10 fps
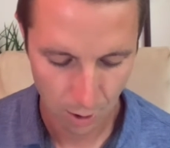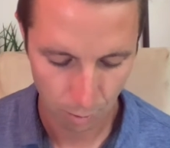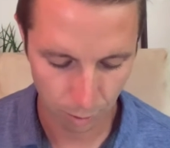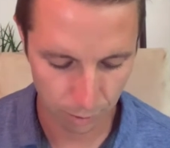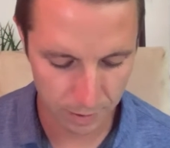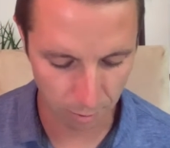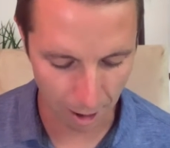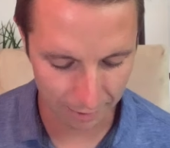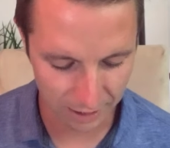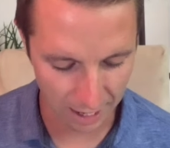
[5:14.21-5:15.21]
Well, the
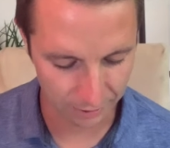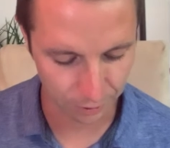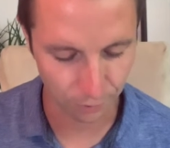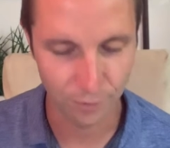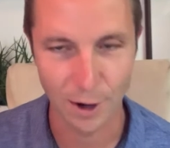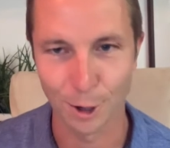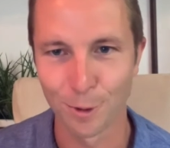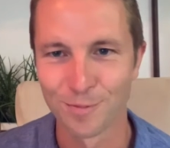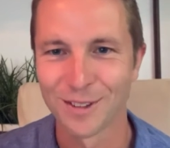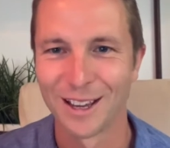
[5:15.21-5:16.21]
midwives answered Pharaoh,
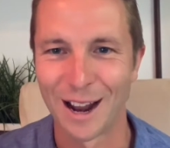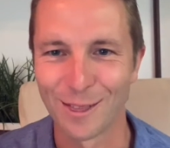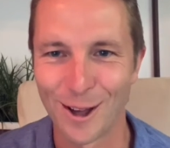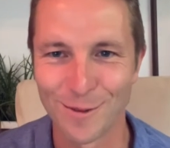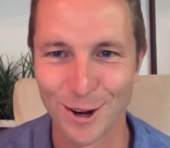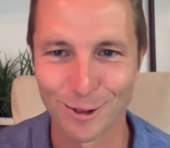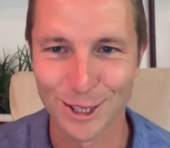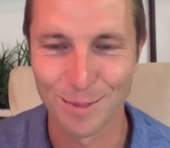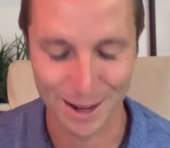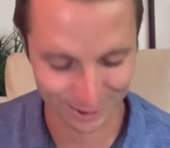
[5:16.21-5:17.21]
and I love their
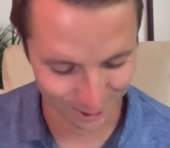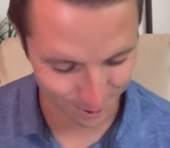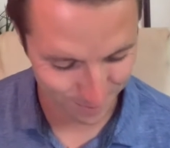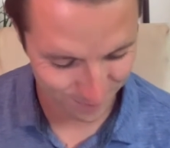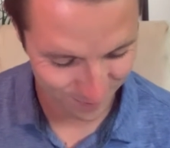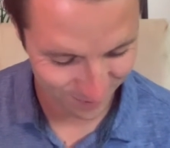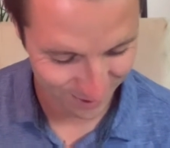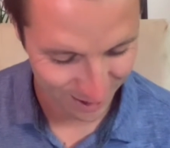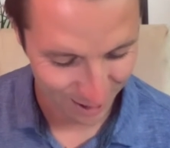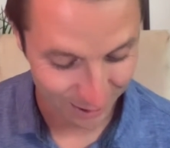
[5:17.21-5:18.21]
response here.
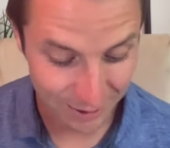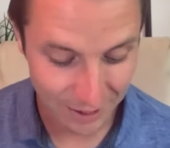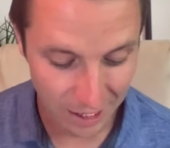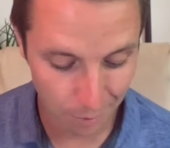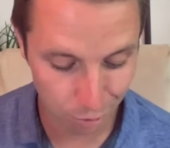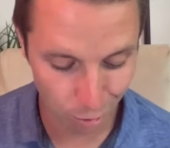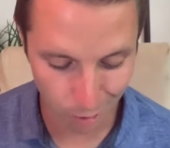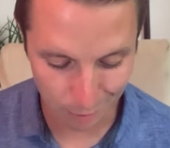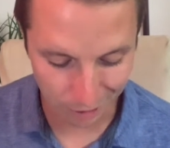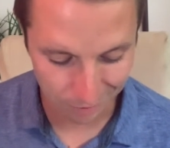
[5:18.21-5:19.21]
It says, Hebrew
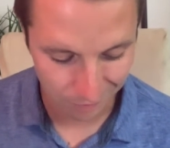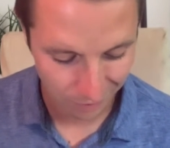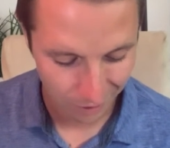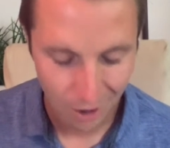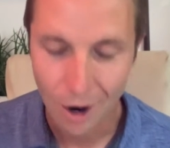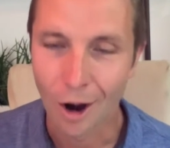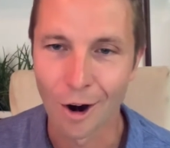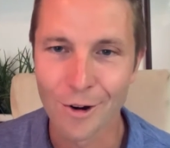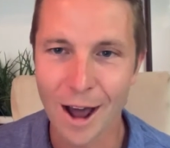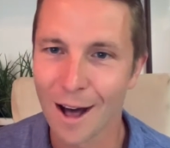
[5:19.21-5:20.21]
women
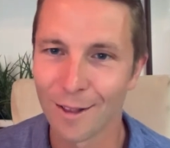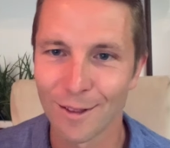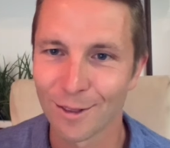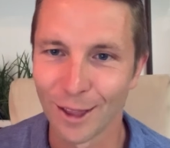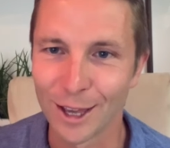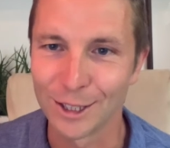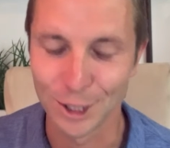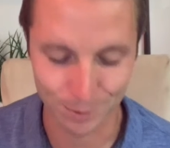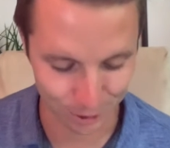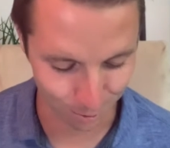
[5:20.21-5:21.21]
are not like
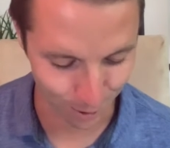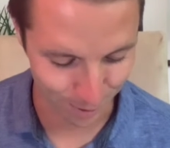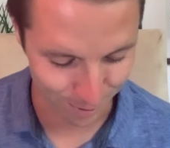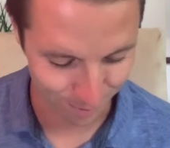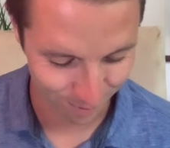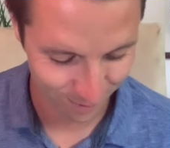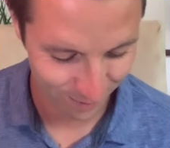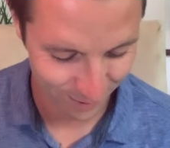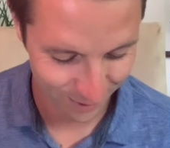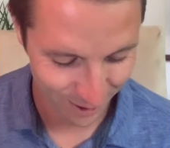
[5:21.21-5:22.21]
Egyptian women.
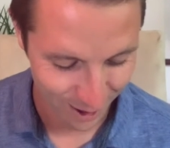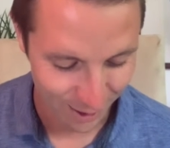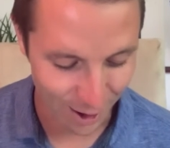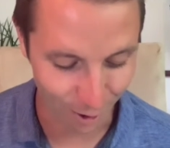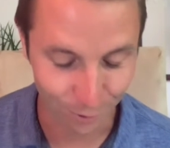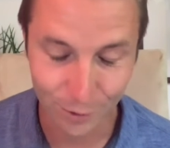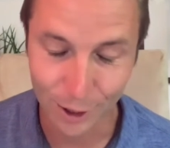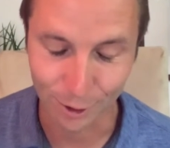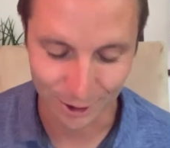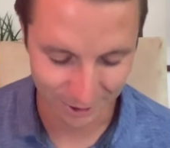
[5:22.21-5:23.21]
They are
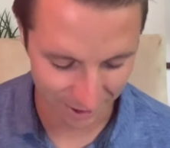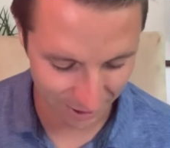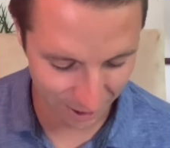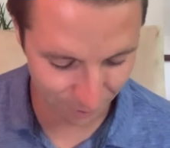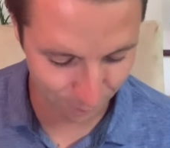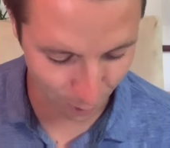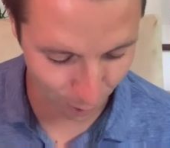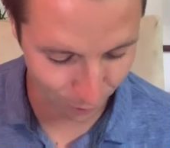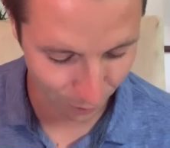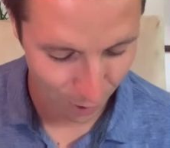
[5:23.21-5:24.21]
vigorous and give
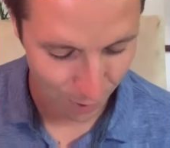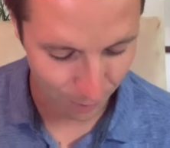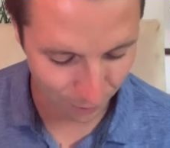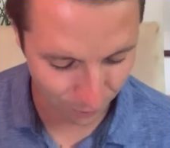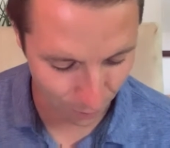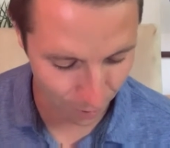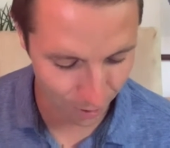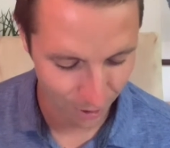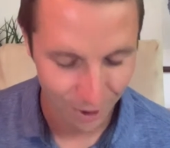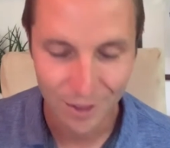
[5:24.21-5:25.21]
birth
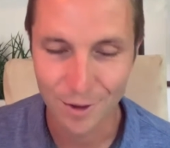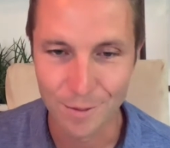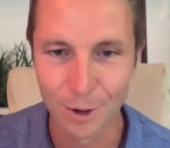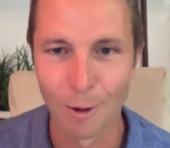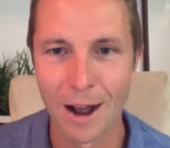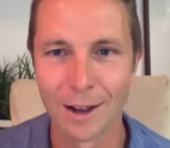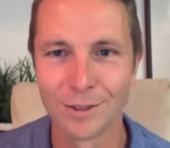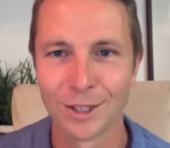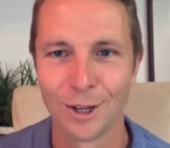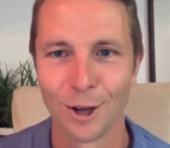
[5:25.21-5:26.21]
before the
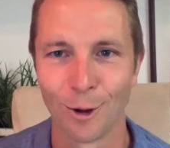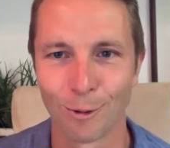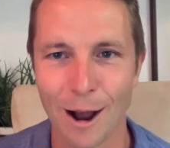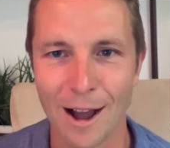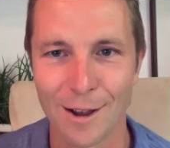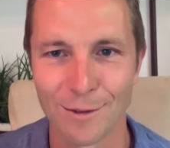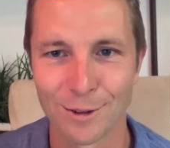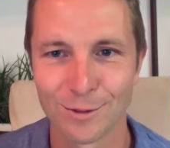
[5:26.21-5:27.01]
midwives arrive.